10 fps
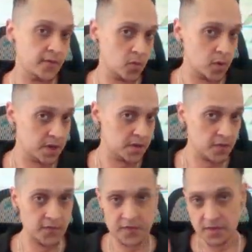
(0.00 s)
are for what
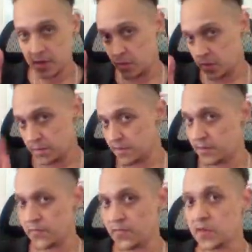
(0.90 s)
you're feeling, what
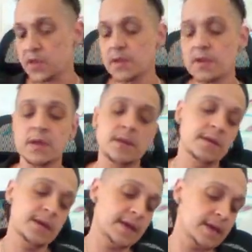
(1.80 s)
they're feeling.
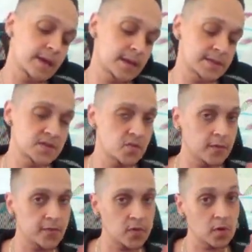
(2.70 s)
And 2
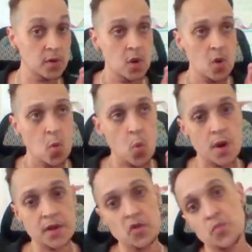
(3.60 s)
are for
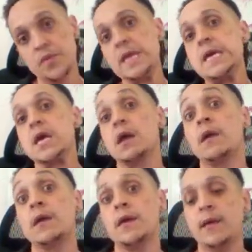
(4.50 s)
what you're
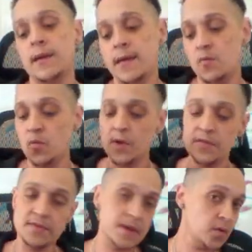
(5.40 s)
being, what
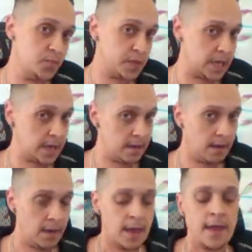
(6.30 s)
they're
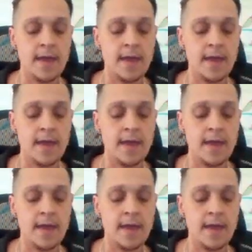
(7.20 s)
being.